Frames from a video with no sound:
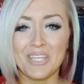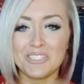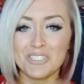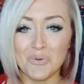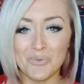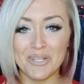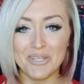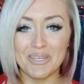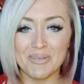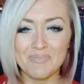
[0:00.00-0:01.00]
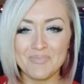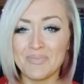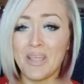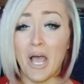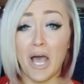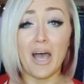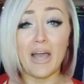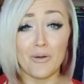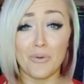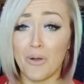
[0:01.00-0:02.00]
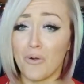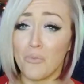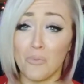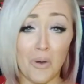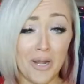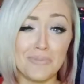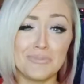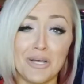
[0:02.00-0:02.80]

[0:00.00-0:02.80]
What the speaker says: So really, I don't know what I'm